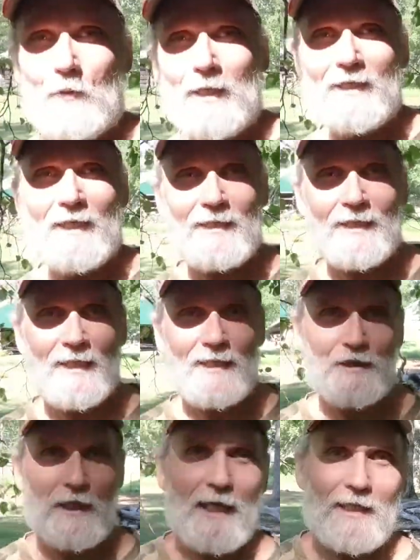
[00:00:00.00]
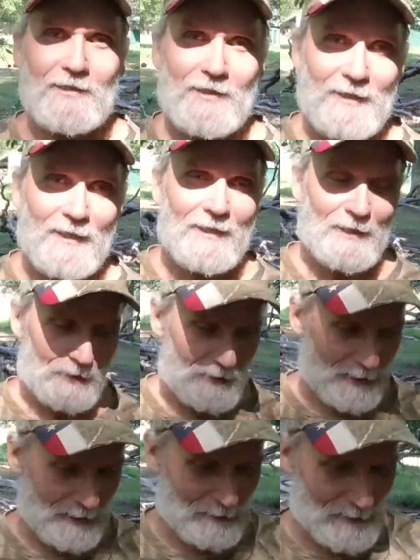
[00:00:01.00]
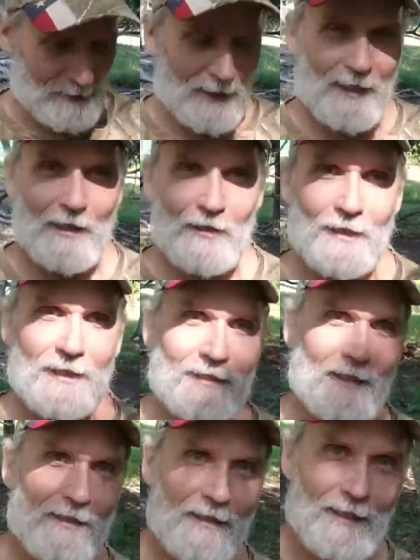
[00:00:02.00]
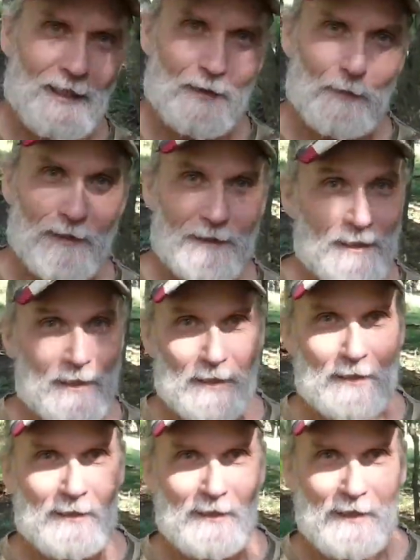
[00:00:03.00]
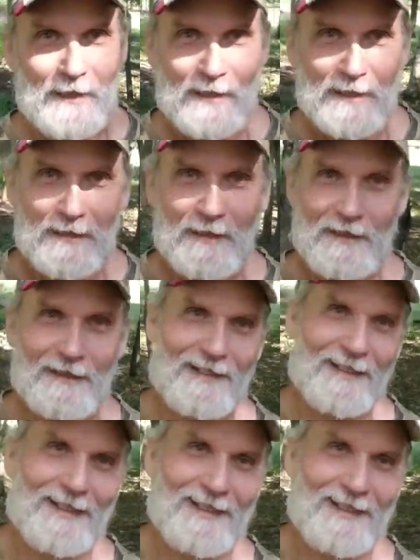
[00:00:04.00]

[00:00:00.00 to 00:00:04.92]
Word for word: we didn't get Jackson in here till it was kind of late in the year. But the uh,